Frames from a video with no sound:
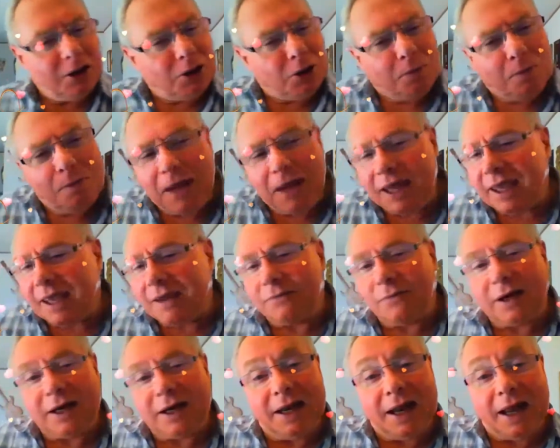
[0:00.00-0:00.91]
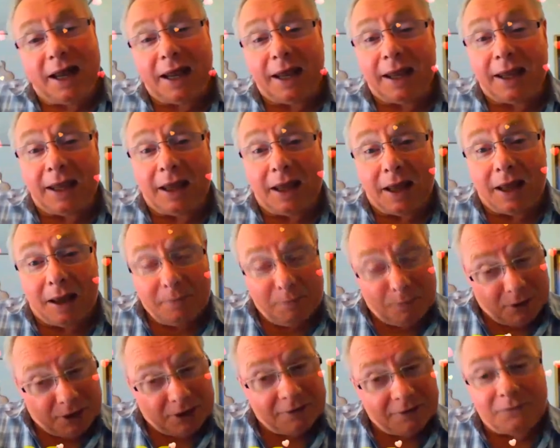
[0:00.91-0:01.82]
You make every day
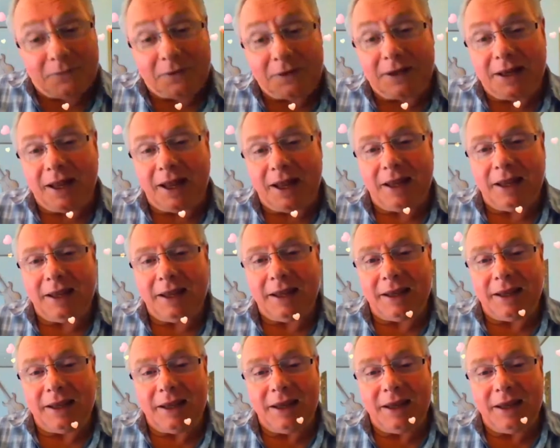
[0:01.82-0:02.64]
a beautiful day.